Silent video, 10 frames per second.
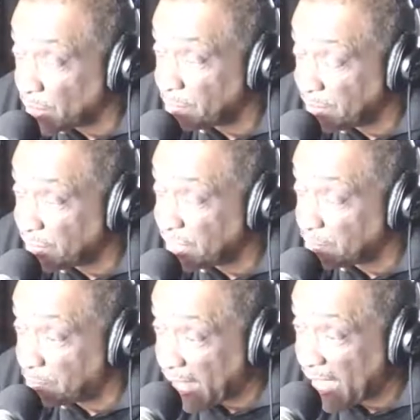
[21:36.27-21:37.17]
billion
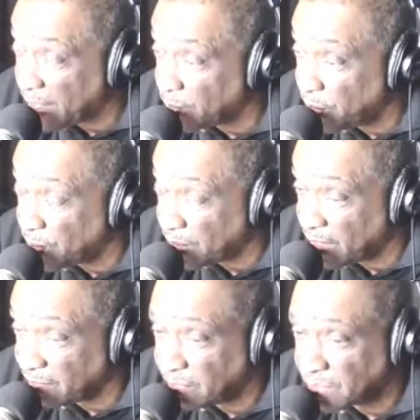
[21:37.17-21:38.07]
back when we
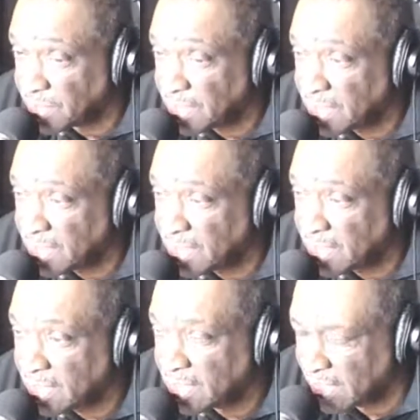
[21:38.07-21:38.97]
recovered.
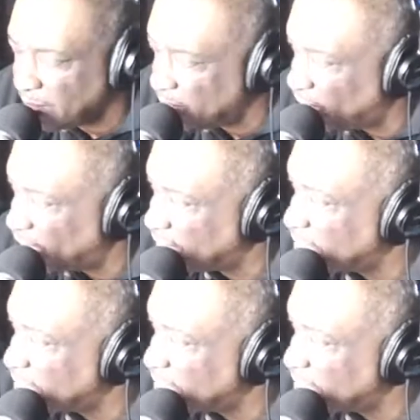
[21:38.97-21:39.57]
Come on.